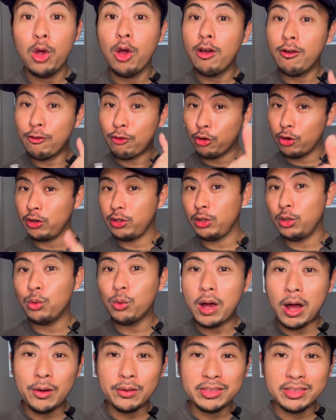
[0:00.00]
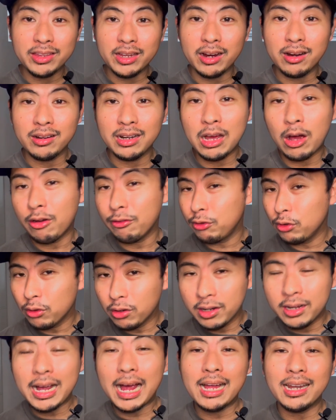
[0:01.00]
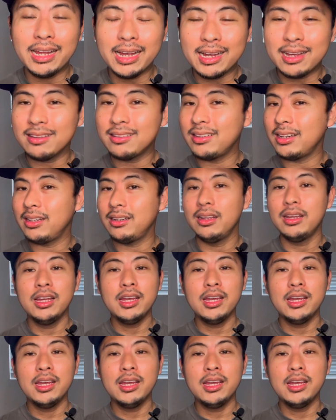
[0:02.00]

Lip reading: for you out there. Now, if you're a guy, like I said,